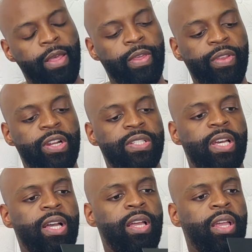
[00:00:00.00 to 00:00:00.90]
then there's
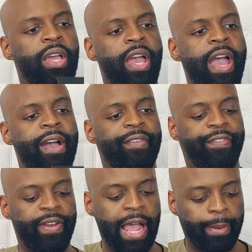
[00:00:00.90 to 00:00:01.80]
a
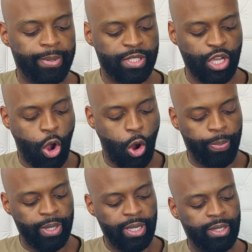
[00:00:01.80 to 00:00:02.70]
flap to
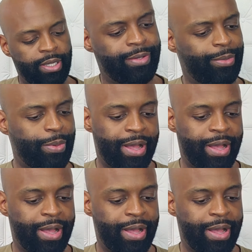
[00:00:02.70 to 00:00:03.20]
open it. Ooh, I